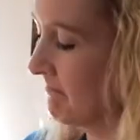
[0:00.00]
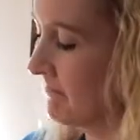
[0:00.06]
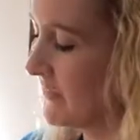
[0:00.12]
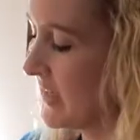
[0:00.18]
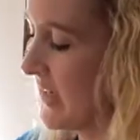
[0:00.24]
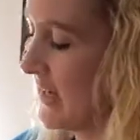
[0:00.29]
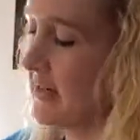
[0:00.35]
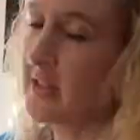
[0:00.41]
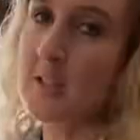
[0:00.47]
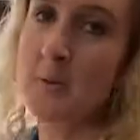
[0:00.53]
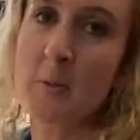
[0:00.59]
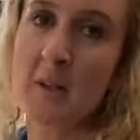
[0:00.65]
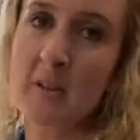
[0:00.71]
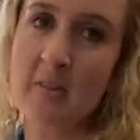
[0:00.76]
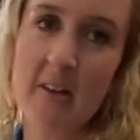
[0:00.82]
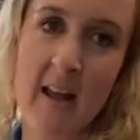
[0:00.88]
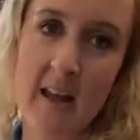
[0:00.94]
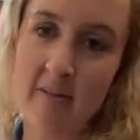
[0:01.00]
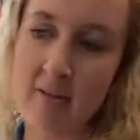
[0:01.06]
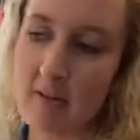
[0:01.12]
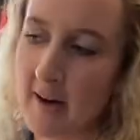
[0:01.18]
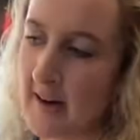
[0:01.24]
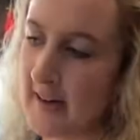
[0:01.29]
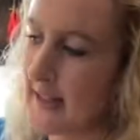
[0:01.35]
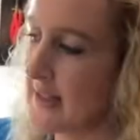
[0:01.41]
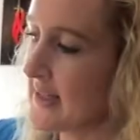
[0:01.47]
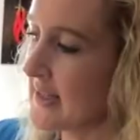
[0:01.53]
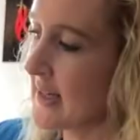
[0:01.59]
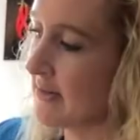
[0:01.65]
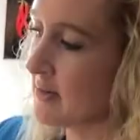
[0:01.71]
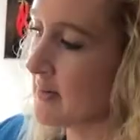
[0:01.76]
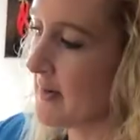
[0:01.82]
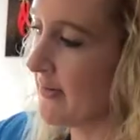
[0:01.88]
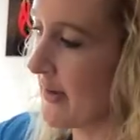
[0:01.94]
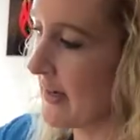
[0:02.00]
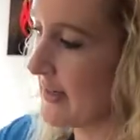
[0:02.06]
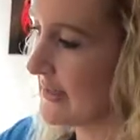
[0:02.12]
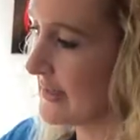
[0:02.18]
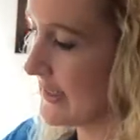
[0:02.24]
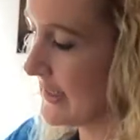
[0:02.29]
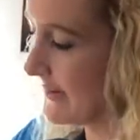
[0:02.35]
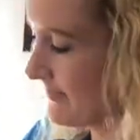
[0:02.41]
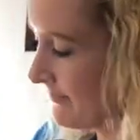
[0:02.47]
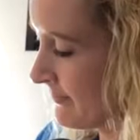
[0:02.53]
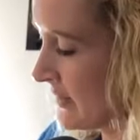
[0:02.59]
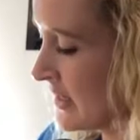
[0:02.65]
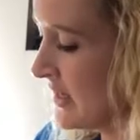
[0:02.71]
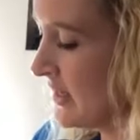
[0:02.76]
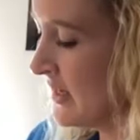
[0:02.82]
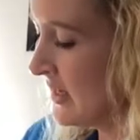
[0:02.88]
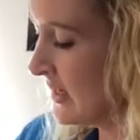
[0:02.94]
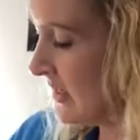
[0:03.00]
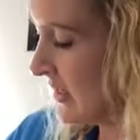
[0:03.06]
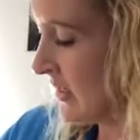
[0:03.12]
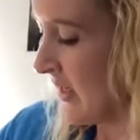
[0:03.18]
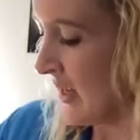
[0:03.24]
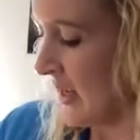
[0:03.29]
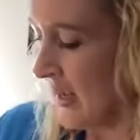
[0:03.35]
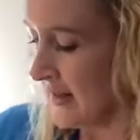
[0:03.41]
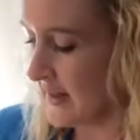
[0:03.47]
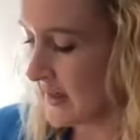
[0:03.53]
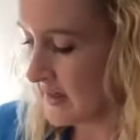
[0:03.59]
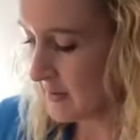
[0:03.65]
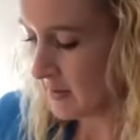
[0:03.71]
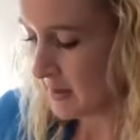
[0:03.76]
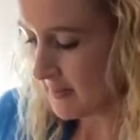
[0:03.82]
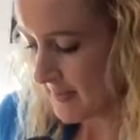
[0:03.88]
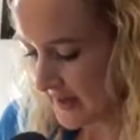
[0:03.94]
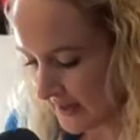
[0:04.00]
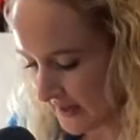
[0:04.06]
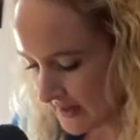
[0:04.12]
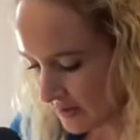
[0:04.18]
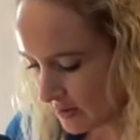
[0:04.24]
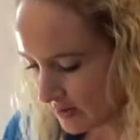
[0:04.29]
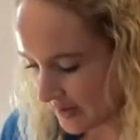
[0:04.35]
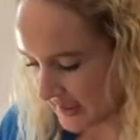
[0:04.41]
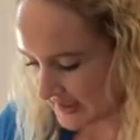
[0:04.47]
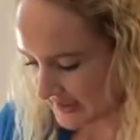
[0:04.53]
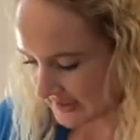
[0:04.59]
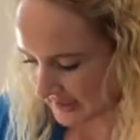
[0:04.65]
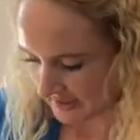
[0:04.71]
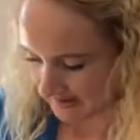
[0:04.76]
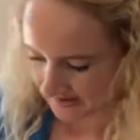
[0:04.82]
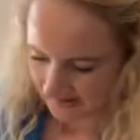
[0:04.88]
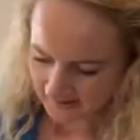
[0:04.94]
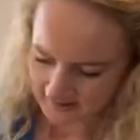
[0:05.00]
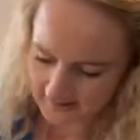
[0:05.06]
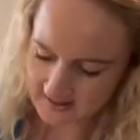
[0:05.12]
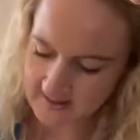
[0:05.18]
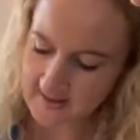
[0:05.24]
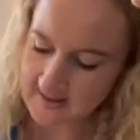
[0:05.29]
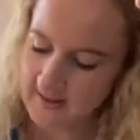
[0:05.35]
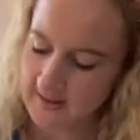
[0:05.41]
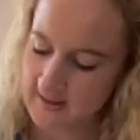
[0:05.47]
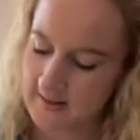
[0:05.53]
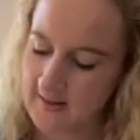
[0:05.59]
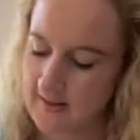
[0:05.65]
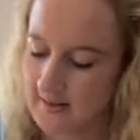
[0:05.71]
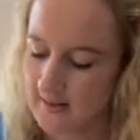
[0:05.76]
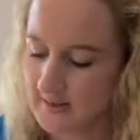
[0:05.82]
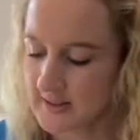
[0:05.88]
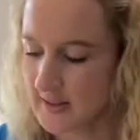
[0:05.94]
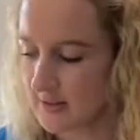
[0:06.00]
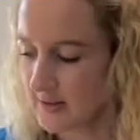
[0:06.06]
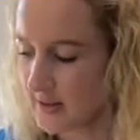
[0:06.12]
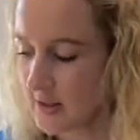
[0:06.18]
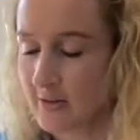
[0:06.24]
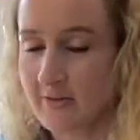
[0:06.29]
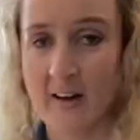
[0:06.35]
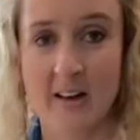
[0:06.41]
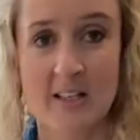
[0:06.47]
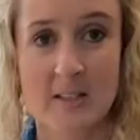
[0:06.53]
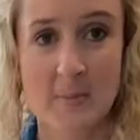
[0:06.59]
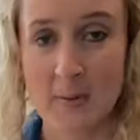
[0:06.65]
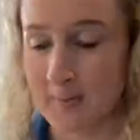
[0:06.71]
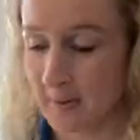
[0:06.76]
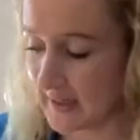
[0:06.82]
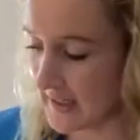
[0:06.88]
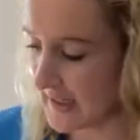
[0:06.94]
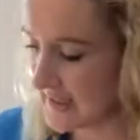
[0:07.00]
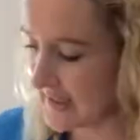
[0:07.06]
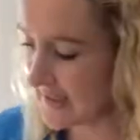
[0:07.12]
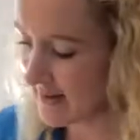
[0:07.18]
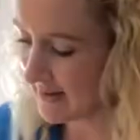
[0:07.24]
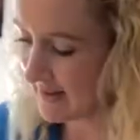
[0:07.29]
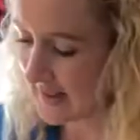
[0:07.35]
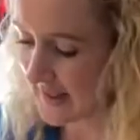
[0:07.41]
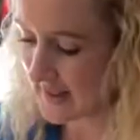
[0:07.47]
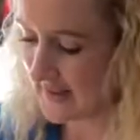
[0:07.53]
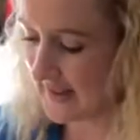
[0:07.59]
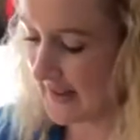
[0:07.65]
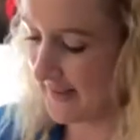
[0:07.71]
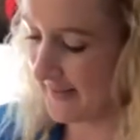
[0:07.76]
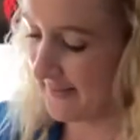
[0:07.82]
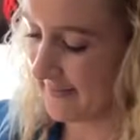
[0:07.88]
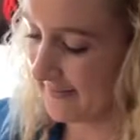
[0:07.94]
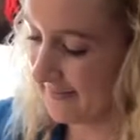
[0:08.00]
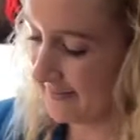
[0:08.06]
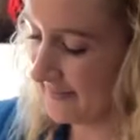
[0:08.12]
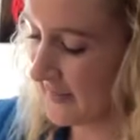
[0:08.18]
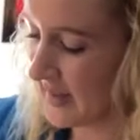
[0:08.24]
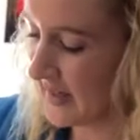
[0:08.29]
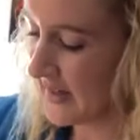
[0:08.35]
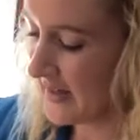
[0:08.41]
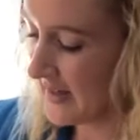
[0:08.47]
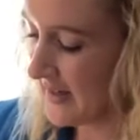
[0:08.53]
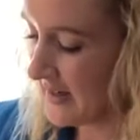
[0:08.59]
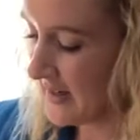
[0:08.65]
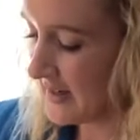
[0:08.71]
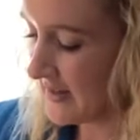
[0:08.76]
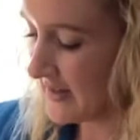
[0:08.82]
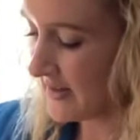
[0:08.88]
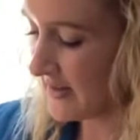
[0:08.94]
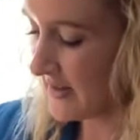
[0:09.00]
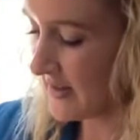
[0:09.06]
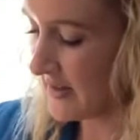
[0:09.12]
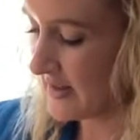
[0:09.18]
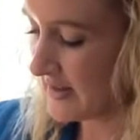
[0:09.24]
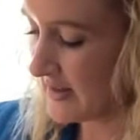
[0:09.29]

yeah, just whatever you have around. It doesn't have to be fancy. Right. Then you want to mix all that together. So far it's been pretty easy, really, hasn't it? So you just